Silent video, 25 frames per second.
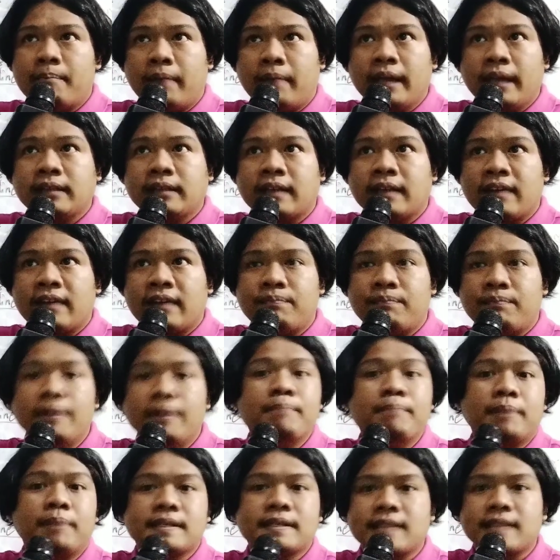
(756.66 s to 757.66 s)
might have
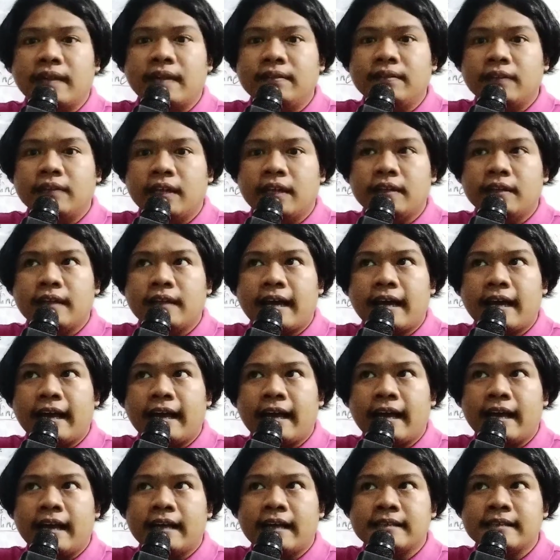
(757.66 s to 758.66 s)
been presented
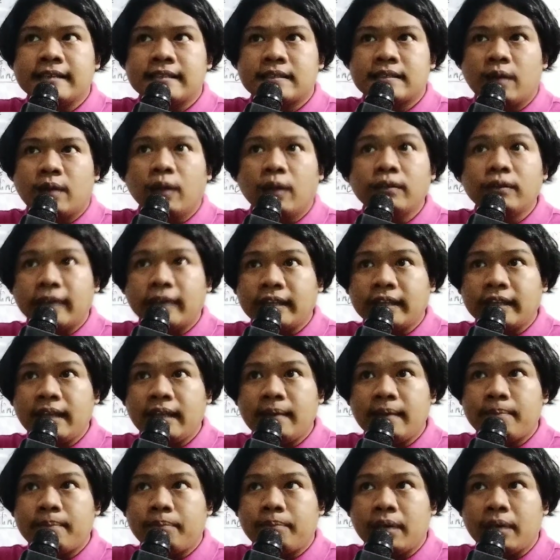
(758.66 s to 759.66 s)
as
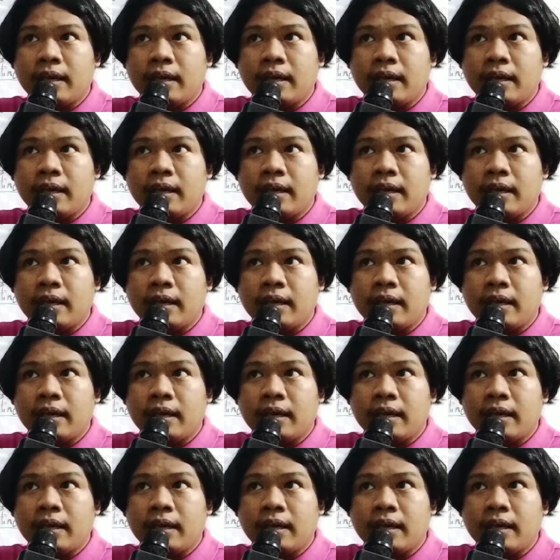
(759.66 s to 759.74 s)
already